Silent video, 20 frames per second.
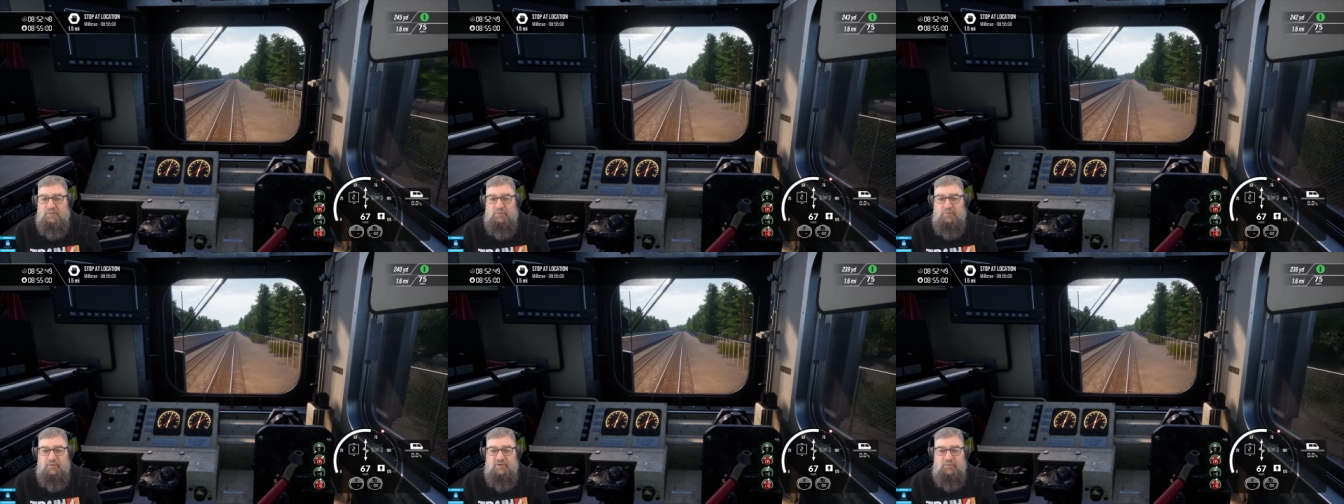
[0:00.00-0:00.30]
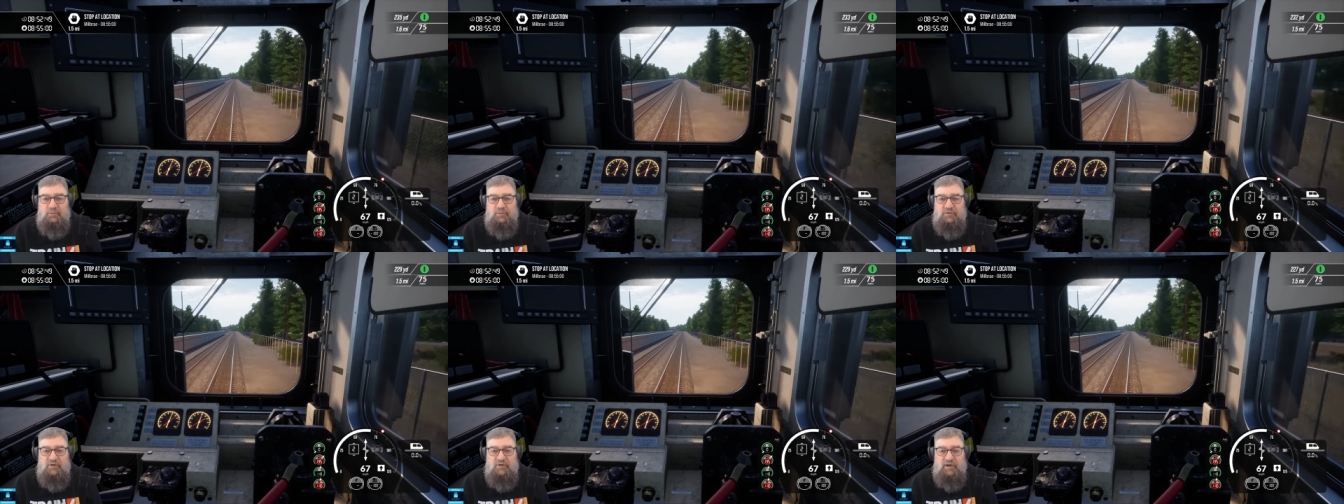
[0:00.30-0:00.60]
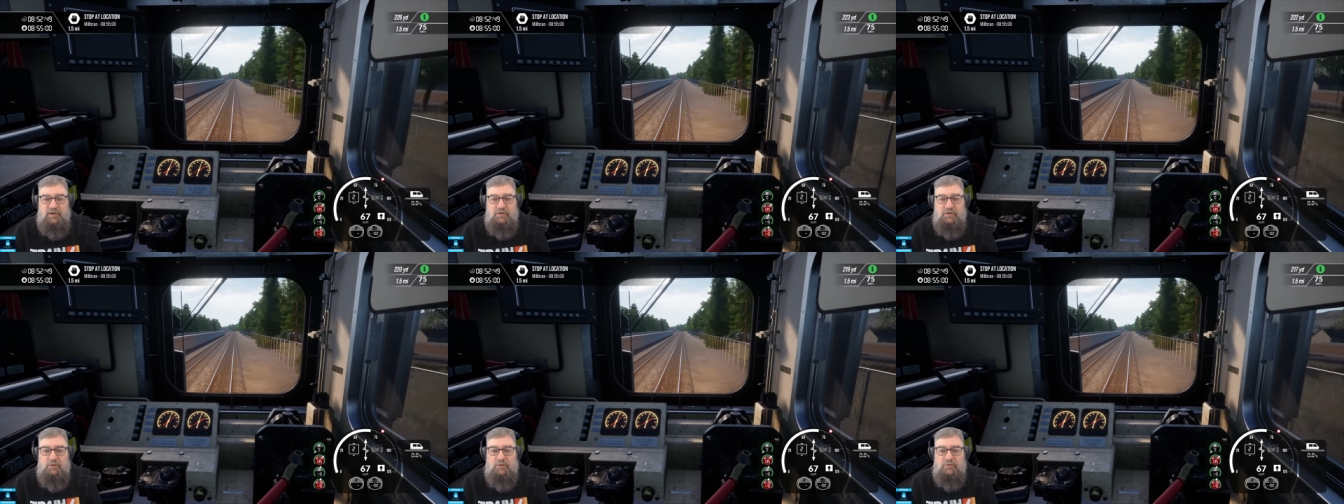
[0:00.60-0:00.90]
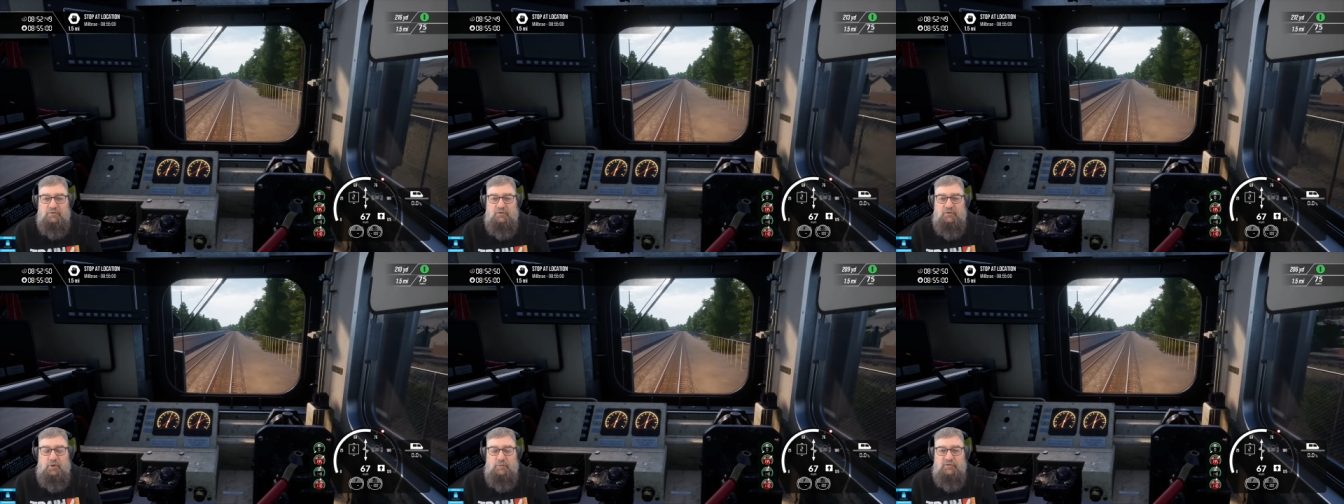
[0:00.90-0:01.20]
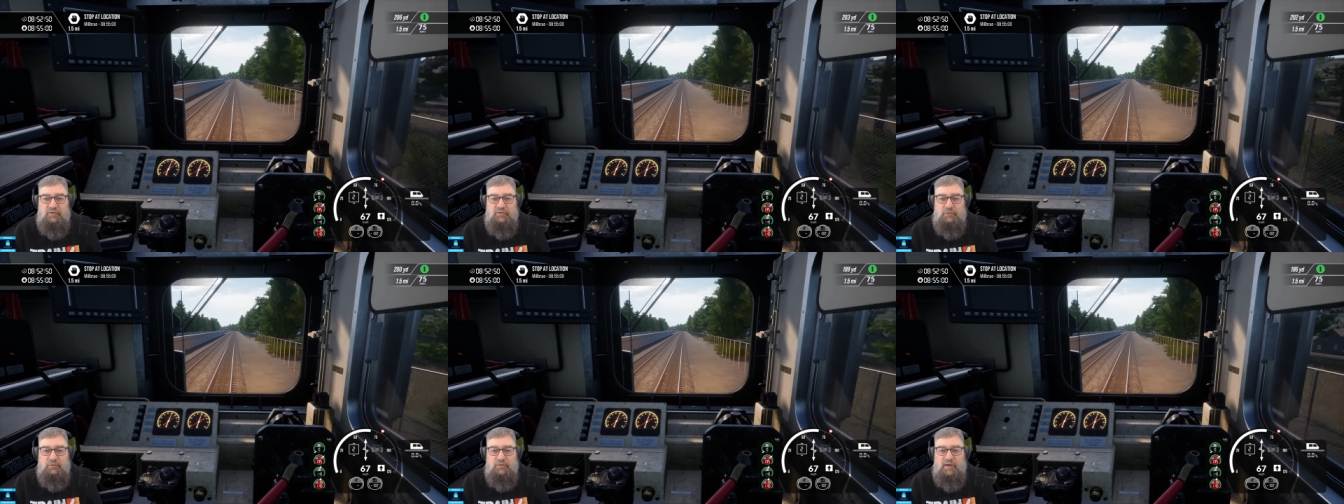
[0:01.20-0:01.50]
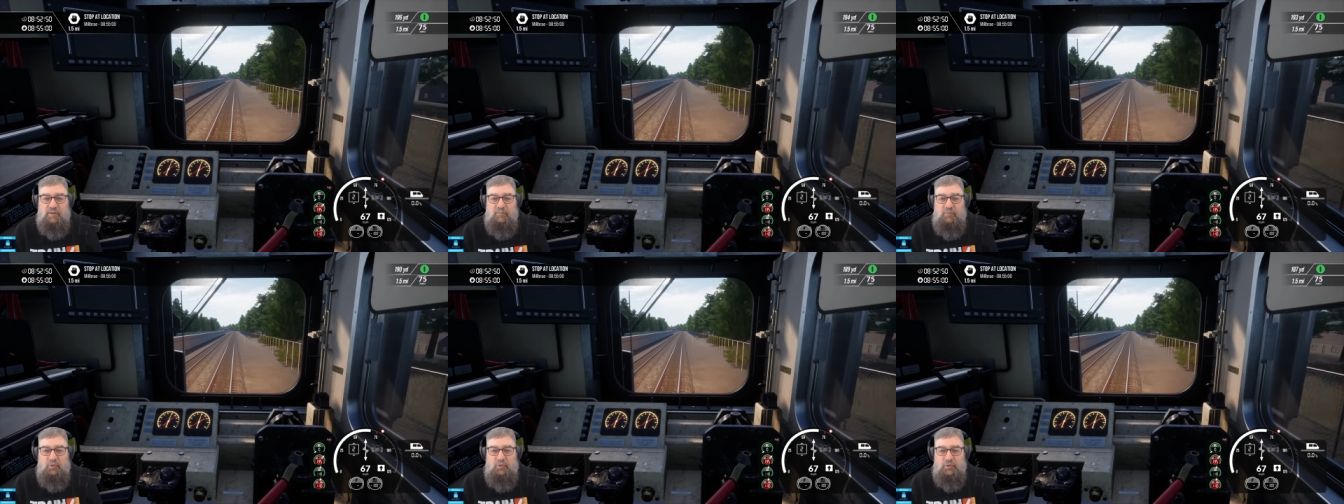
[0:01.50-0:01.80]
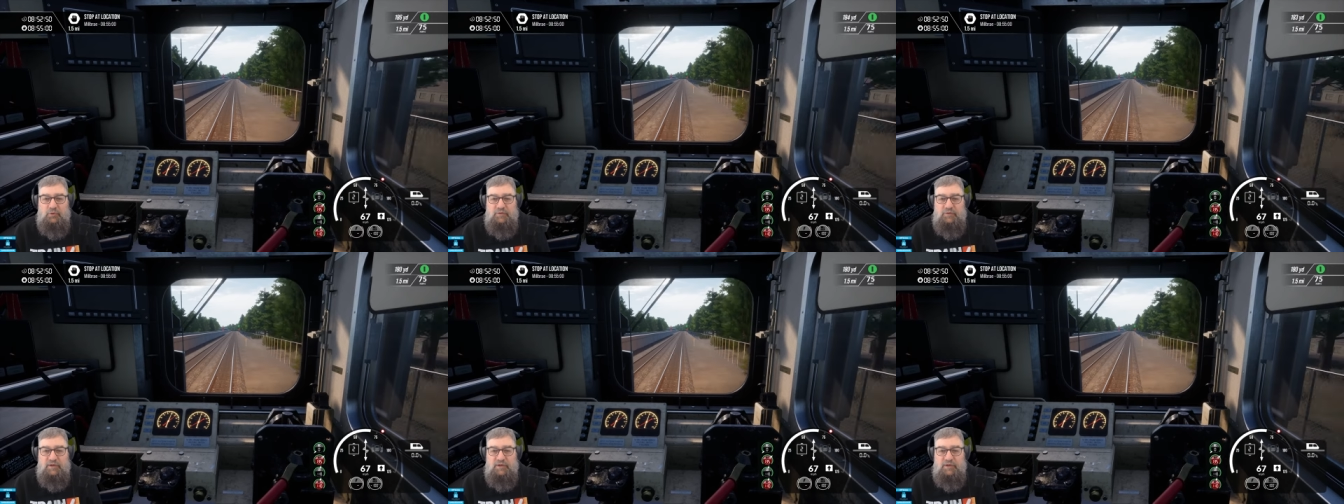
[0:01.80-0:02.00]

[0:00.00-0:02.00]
which would take a long time to do that port